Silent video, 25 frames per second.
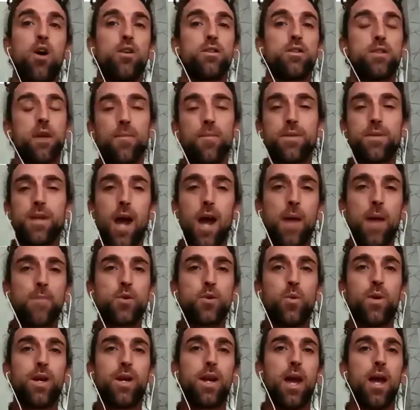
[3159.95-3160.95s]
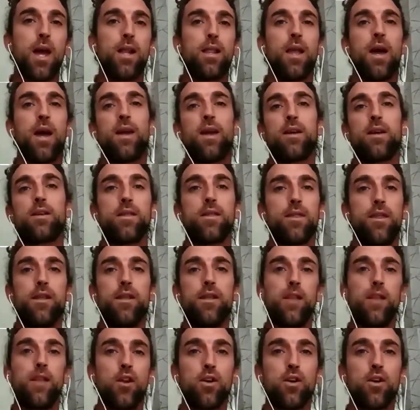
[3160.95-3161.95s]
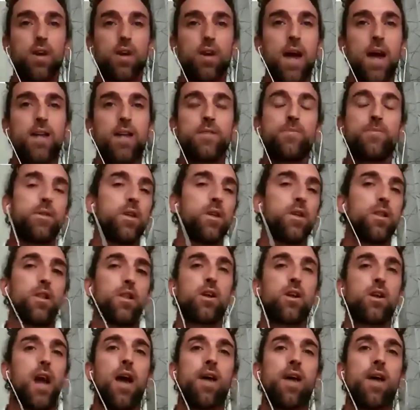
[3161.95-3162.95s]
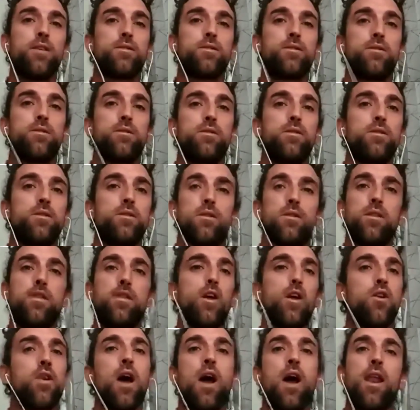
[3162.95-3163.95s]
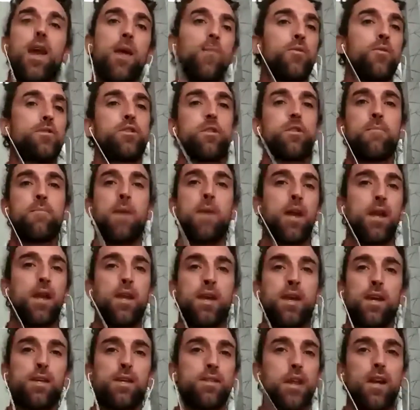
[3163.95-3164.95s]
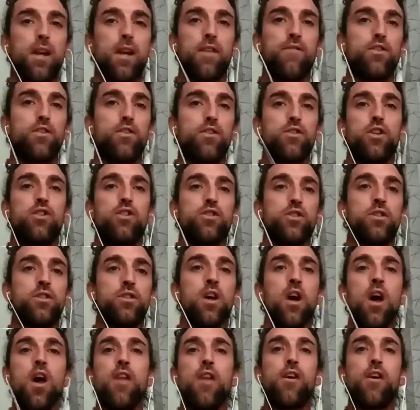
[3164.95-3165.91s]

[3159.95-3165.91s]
Sometimes we get like the little guys, but the little guys, they're not able to make any executive decisions.